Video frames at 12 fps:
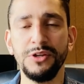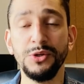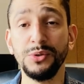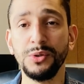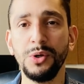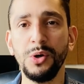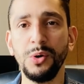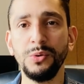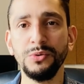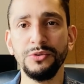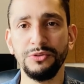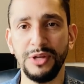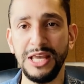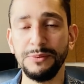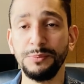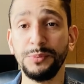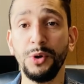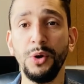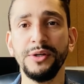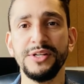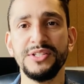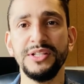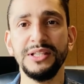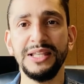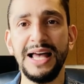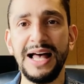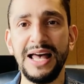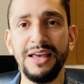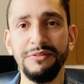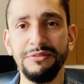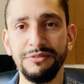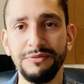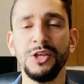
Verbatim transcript: your goals and progress in life,